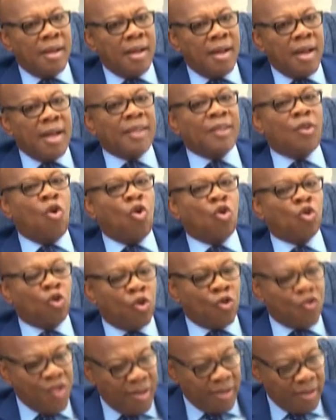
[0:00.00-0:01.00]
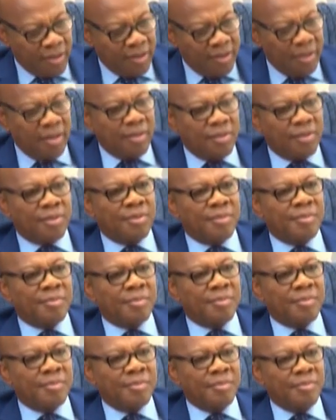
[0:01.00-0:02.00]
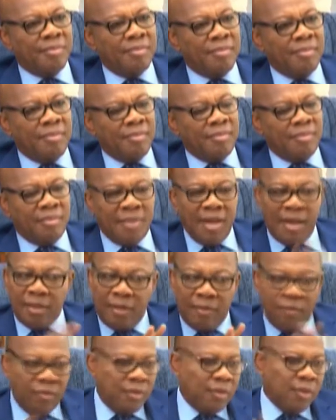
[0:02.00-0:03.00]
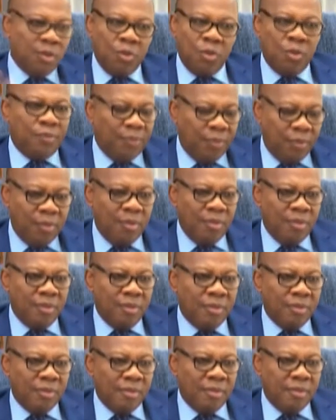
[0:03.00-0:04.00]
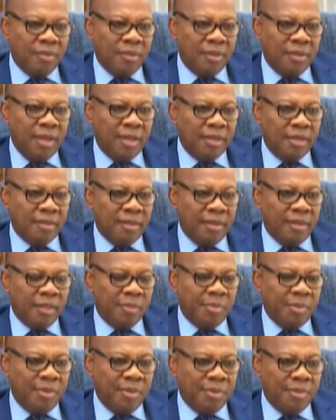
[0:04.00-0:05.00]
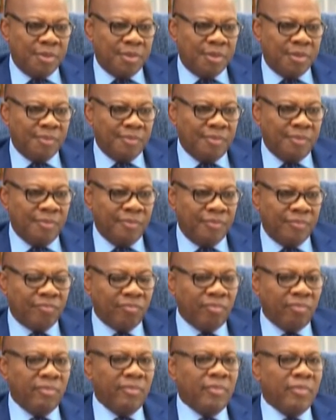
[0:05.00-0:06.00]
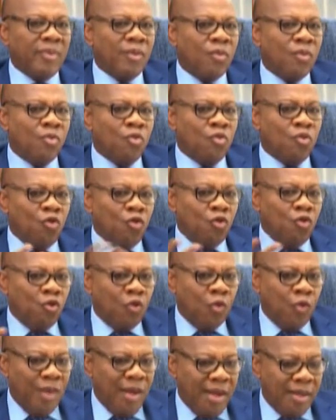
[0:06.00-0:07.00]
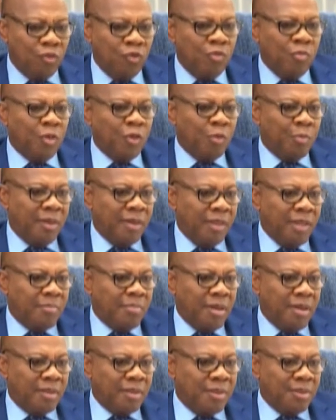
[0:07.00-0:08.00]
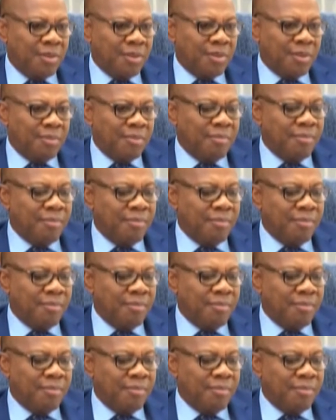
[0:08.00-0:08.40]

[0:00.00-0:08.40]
an autocratic state, neither of which is good for the Nigerian experience. So you've had two major political parties